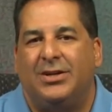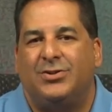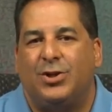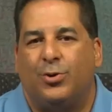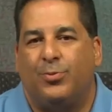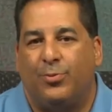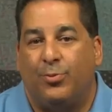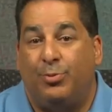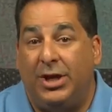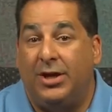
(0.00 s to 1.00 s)
So
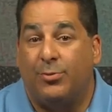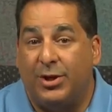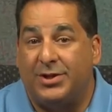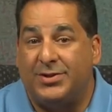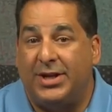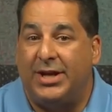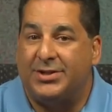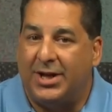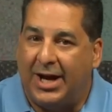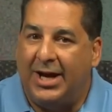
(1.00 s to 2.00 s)
being a real estate
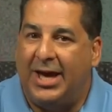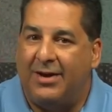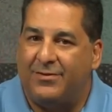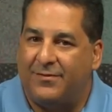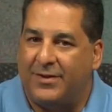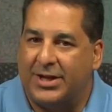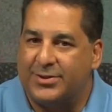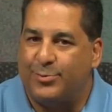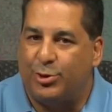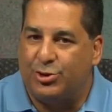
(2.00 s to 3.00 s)
agent, I have the
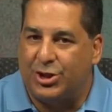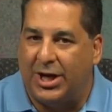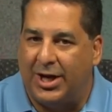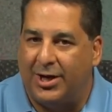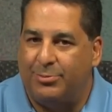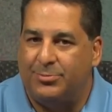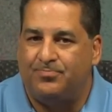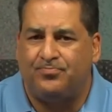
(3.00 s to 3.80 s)
flexible job.